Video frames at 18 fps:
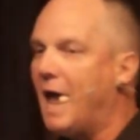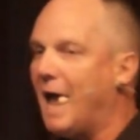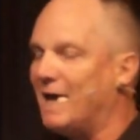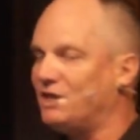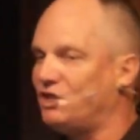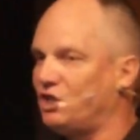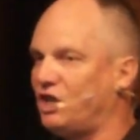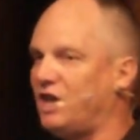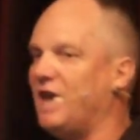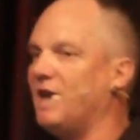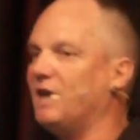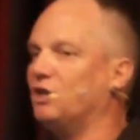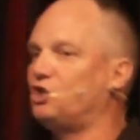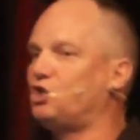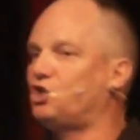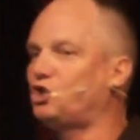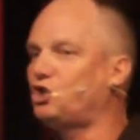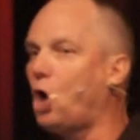as King
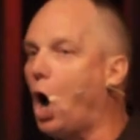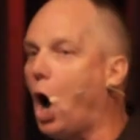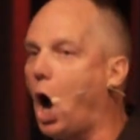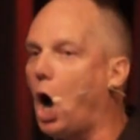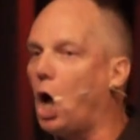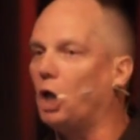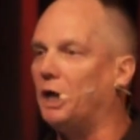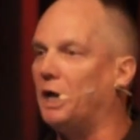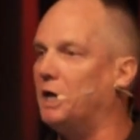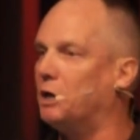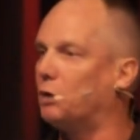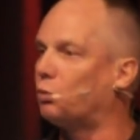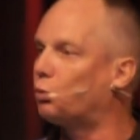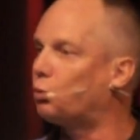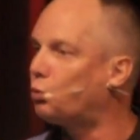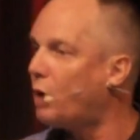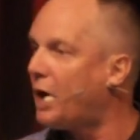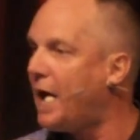Saul, in a
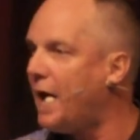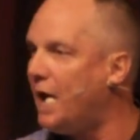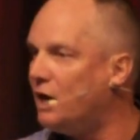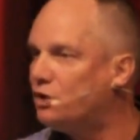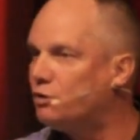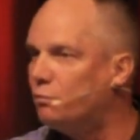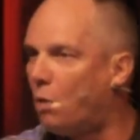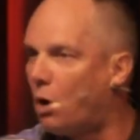rage,